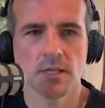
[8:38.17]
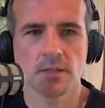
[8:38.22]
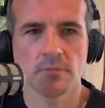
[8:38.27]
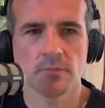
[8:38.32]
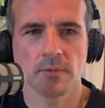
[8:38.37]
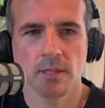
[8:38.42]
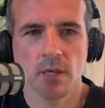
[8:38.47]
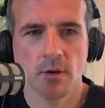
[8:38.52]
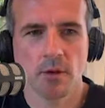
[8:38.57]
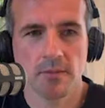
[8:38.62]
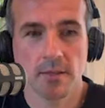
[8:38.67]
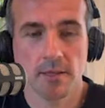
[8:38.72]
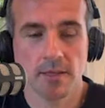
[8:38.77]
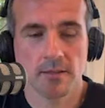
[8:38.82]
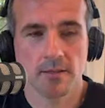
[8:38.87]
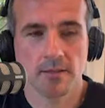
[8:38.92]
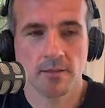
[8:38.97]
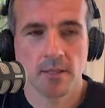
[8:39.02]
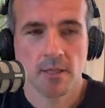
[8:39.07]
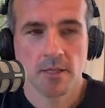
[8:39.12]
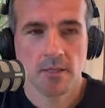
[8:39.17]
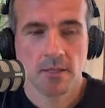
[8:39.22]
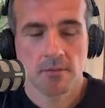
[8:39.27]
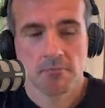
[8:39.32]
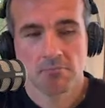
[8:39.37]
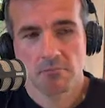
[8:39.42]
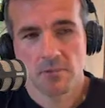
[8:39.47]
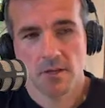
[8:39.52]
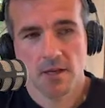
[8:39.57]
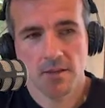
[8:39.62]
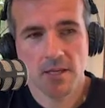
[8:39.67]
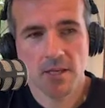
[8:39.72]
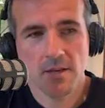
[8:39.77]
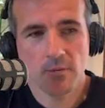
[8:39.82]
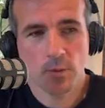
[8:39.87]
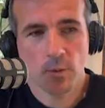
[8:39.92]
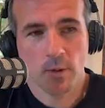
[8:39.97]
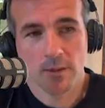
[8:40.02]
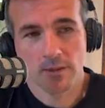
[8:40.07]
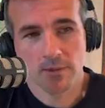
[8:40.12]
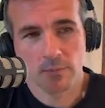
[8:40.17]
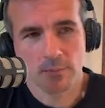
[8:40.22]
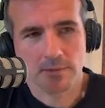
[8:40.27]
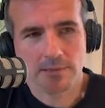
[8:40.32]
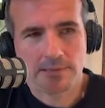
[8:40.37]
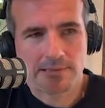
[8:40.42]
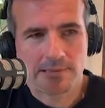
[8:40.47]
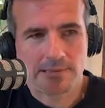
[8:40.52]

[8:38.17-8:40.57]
And I think everyone will,